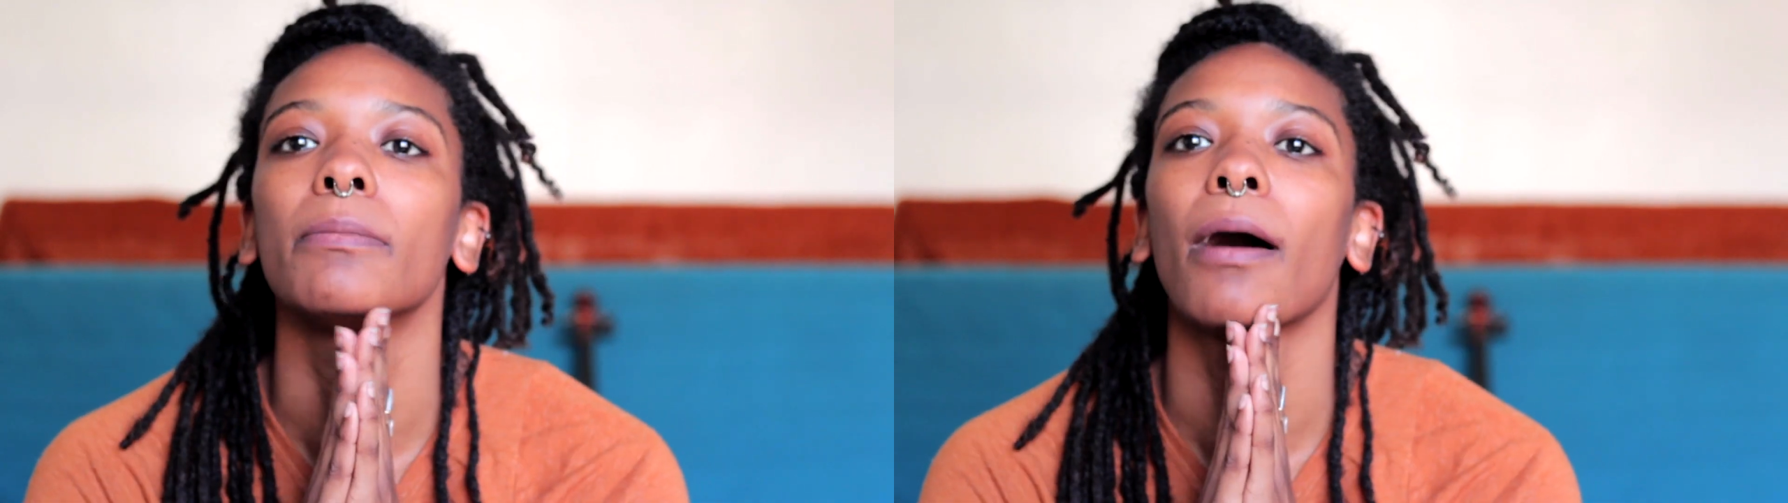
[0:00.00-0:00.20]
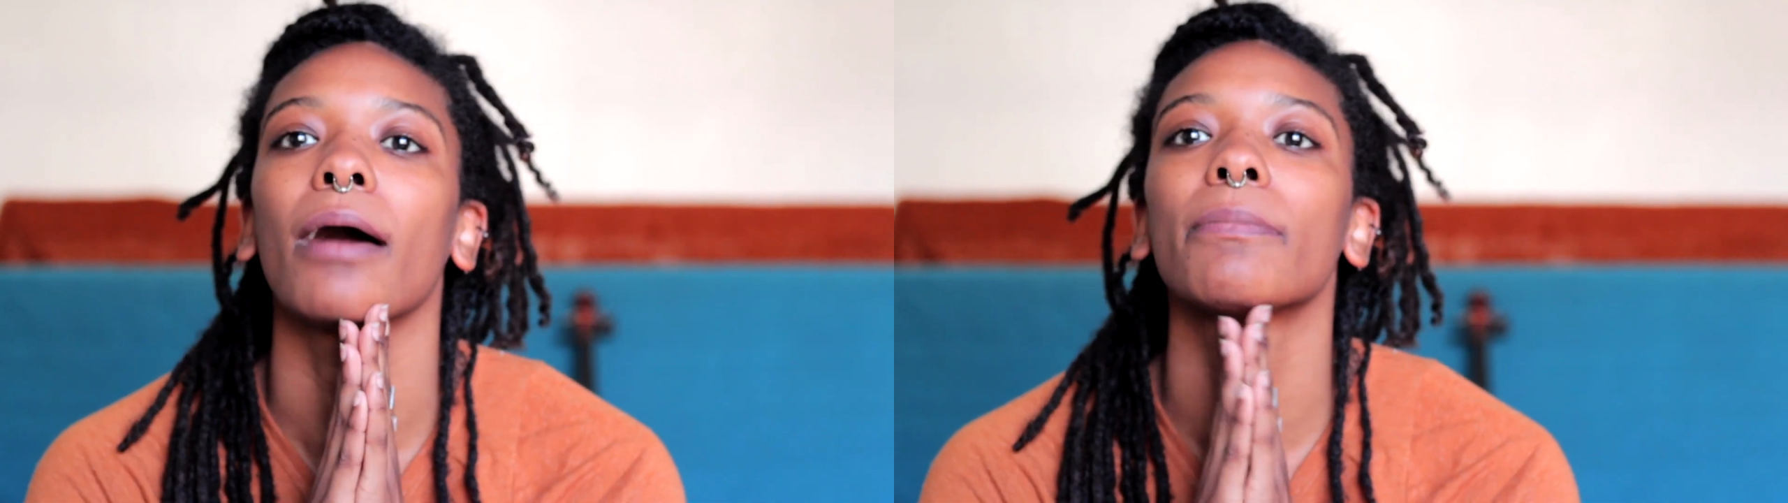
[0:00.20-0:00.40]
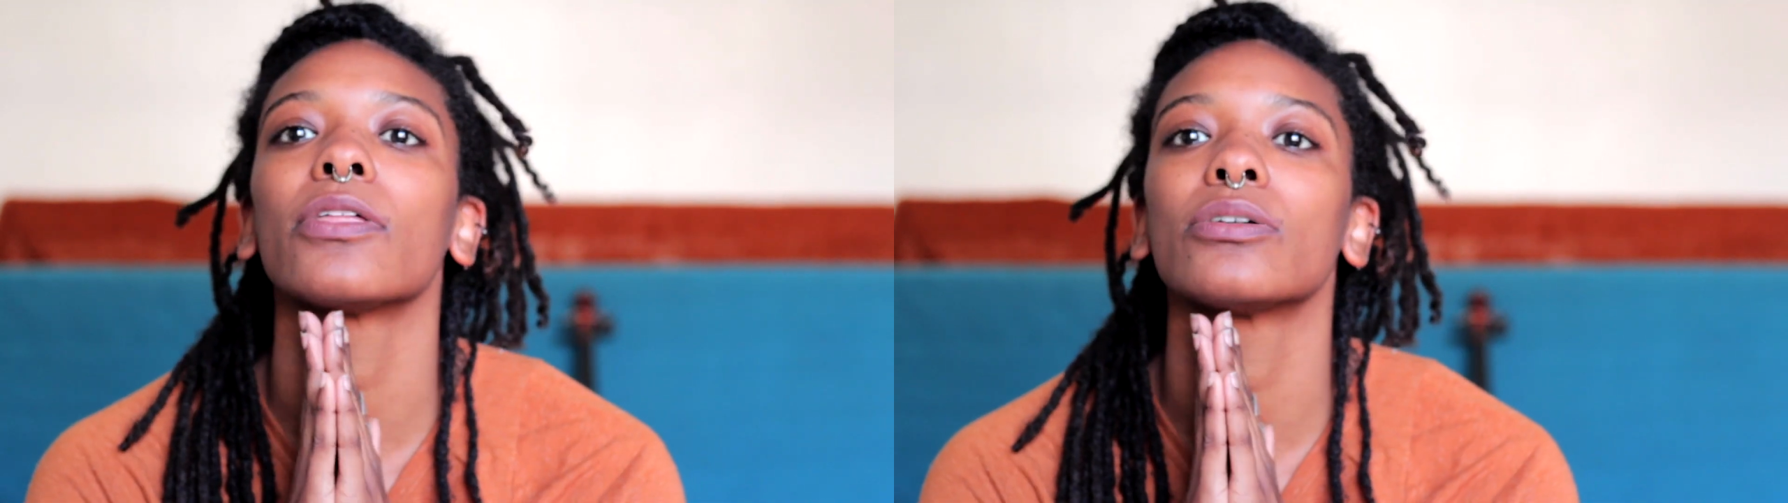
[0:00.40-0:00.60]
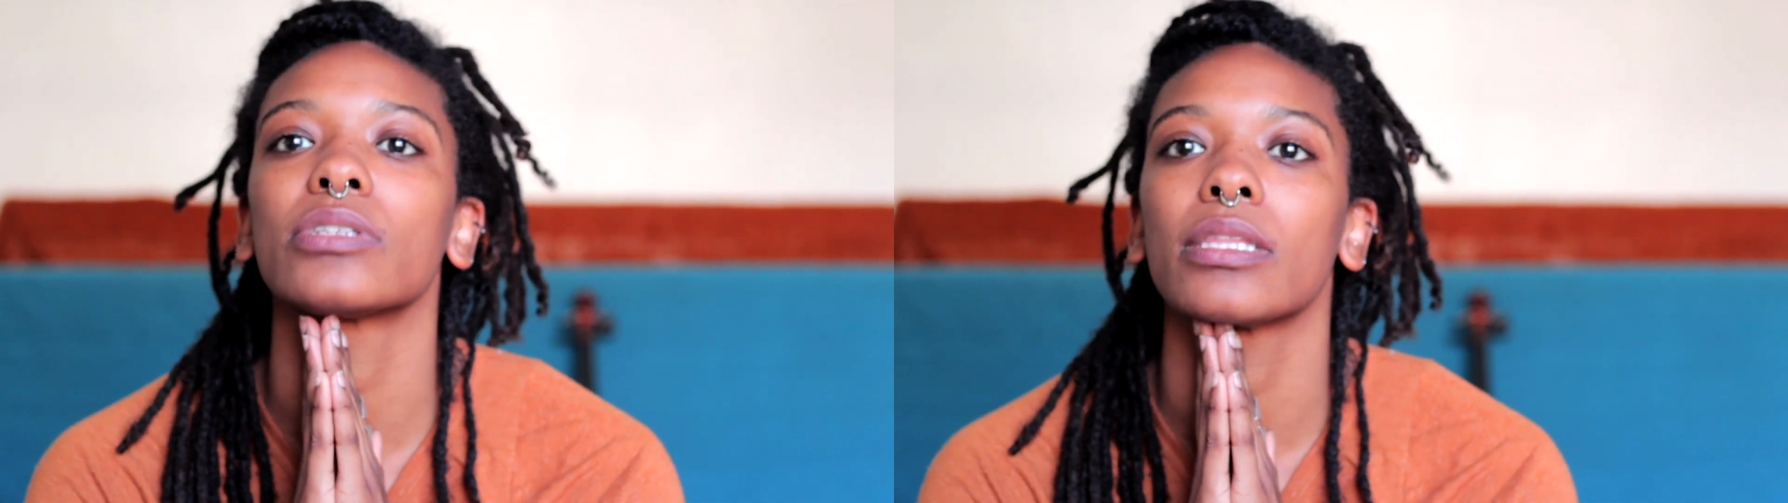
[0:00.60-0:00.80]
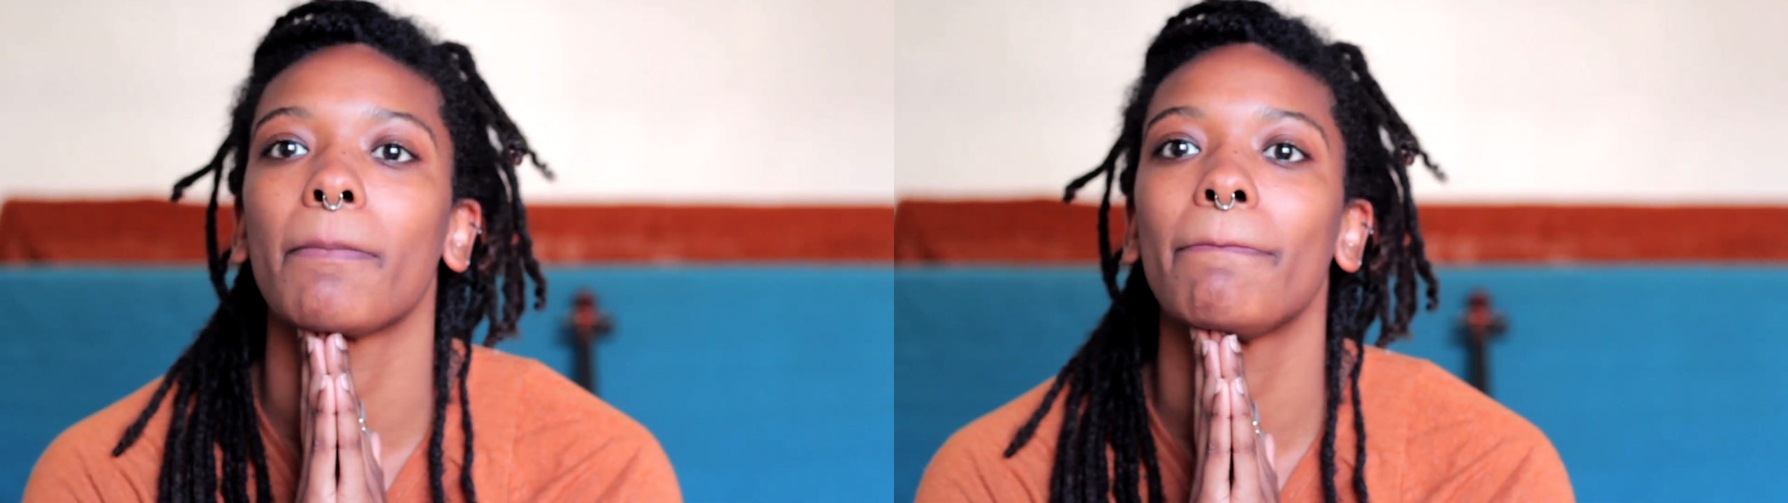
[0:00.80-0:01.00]
Pop
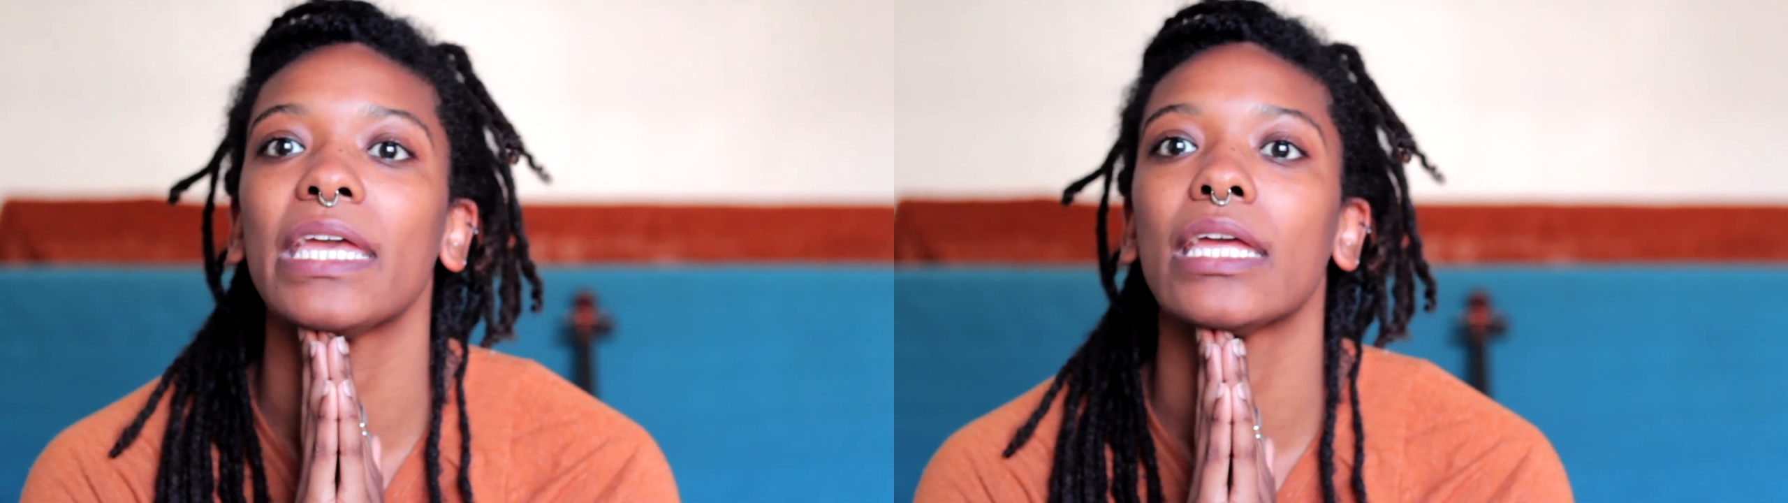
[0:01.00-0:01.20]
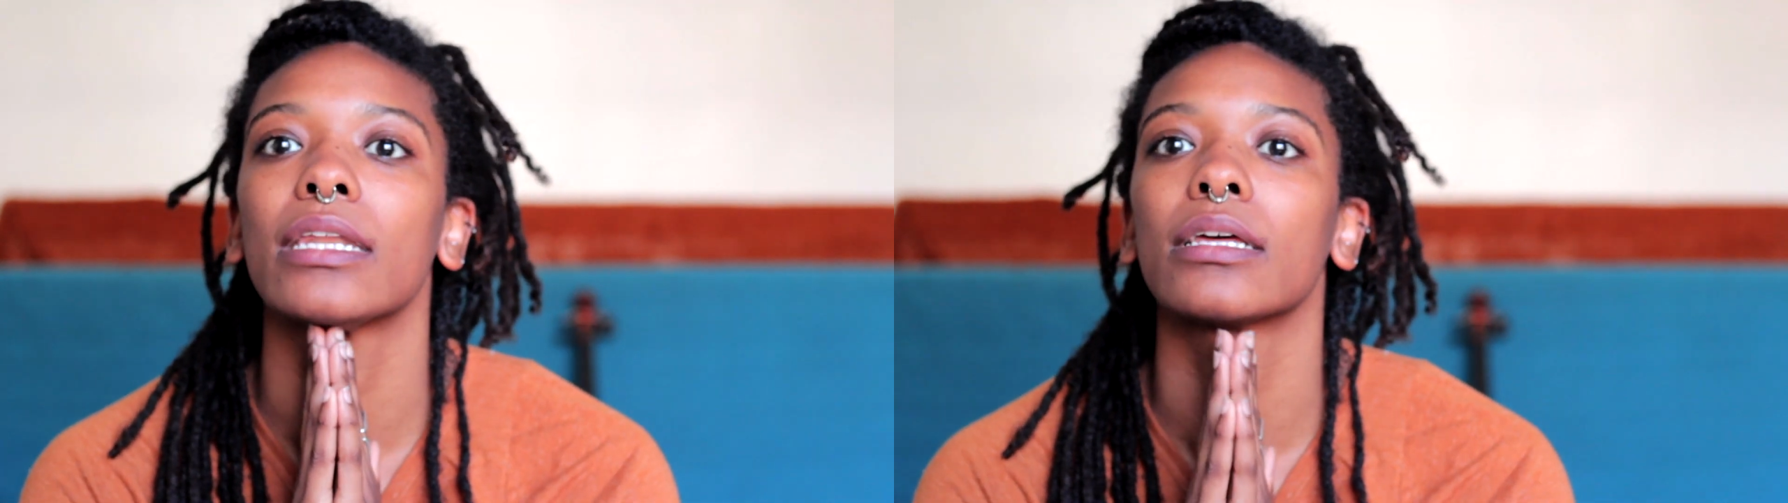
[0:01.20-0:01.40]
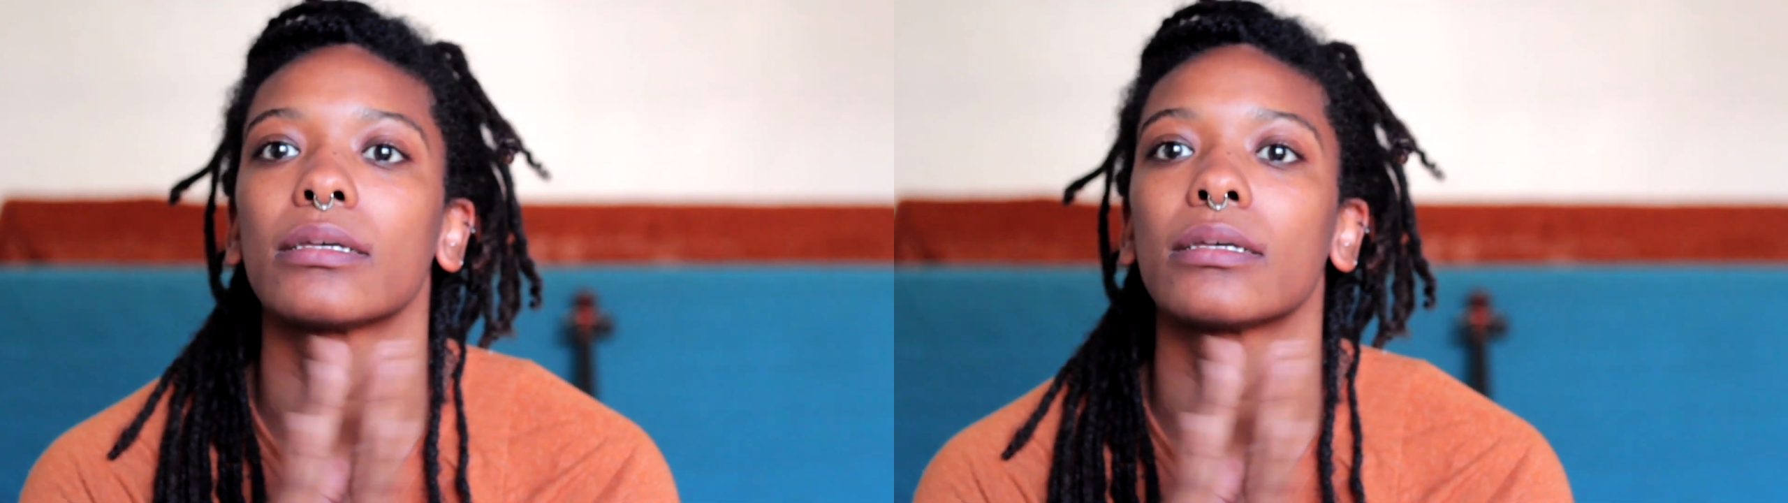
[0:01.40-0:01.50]
those in the bin.